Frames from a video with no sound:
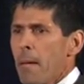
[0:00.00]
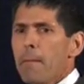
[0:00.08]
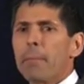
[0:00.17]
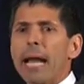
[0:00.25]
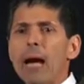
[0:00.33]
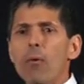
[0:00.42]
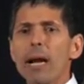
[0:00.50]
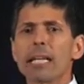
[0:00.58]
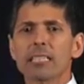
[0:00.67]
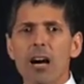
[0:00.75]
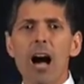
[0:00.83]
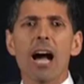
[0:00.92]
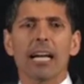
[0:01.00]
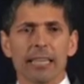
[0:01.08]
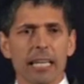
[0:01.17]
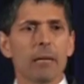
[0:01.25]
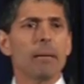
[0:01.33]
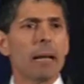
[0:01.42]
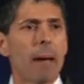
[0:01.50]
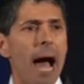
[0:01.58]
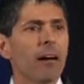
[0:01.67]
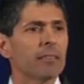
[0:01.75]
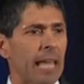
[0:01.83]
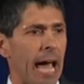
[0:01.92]
But I want to talk a little bit
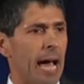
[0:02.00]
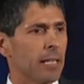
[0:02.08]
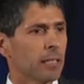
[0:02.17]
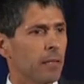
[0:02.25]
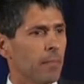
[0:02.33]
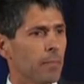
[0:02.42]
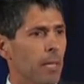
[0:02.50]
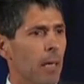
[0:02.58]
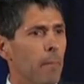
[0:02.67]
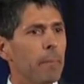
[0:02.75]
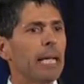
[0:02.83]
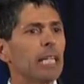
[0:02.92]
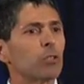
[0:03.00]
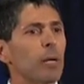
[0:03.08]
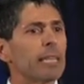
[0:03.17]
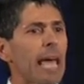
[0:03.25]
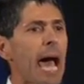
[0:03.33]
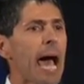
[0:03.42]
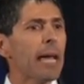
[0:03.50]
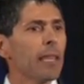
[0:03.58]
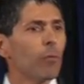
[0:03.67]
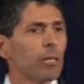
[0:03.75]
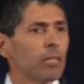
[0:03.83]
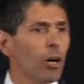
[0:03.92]
about that. Because with
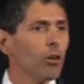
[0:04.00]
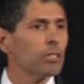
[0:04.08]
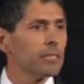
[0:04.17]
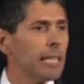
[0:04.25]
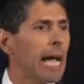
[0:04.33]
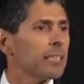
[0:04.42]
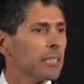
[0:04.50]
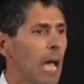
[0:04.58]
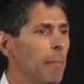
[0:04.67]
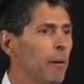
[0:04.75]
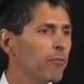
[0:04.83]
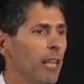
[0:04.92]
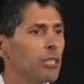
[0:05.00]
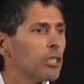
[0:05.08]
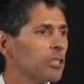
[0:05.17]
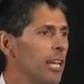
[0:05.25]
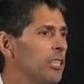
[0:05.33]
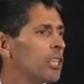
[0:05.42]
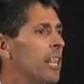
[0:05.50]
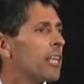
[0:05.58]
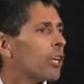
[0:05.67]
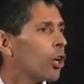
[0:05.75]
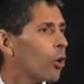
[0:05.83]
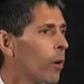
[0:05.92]
that type of legislation and the
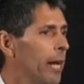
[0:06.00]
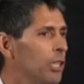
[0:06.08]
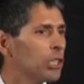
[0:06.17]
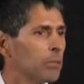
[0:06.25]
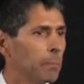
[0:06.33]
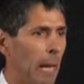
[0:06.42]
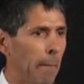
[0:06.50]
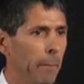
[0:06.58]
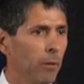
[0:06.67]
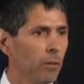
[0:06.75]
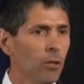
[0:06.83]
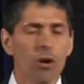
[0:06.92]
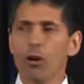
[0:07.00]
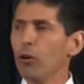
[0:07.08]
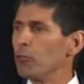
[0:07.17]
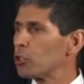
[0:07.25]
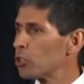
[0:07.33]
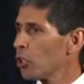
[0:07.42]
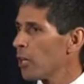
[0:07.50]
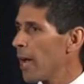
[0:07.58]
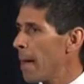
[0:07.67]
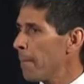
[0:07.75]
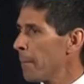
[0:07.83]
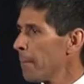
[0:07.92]
courageous people who stood
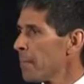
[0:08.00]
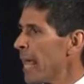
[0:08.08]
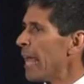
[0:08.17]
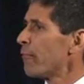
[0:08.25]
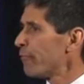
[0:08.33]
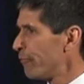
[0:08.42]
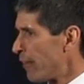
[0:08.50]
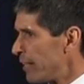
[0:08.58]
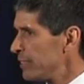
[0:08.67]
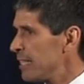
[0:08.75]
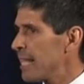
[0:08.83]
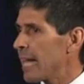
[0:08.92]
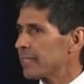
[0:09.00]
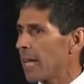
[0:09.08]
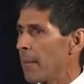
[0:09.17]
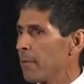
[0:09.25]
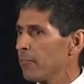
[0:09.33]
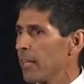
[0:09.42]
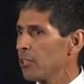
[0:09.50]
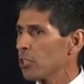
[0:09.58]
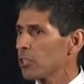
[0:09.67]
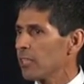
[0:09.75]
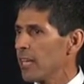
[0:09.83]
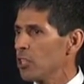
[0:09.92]
up and funded that type of
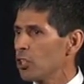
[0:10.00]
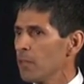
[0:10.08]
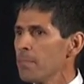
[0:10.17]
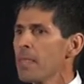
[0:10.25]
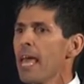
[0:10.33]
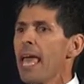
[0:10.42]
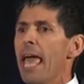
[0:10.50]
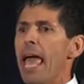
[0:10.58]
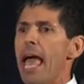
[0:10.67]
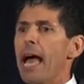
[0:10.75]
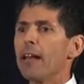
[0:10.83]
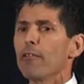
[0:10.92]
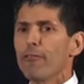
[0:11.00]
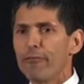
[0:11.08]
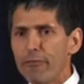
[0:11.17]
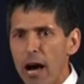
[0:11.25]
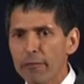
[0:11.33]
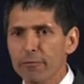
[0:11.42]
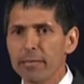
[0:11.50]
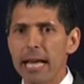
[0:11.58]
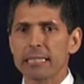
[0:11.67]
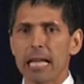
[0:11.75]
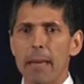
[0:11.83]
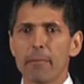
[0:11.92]
legislation and fought for
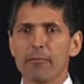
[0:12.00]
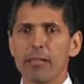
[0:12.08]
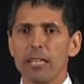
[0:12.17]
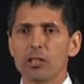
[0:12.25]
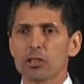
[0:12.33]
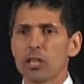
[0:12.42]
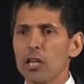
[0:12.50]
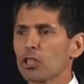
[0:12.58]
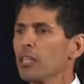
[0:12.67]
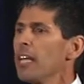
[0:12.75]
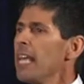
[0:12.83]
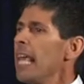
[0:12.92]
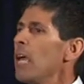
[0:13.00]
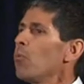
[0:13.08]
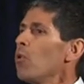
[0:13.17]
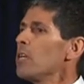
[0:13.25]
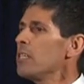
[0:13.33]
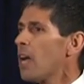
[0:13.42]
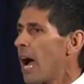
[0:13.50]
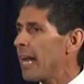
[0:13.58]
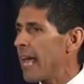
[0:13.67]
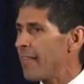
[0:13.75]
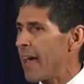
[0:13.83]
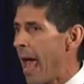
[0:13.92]
that type of legislation, it would not
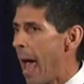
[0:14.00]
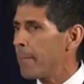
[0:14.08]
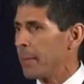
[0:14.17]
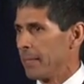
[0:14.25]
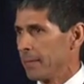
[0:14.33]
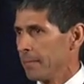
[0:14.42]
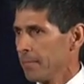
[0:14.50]
have happened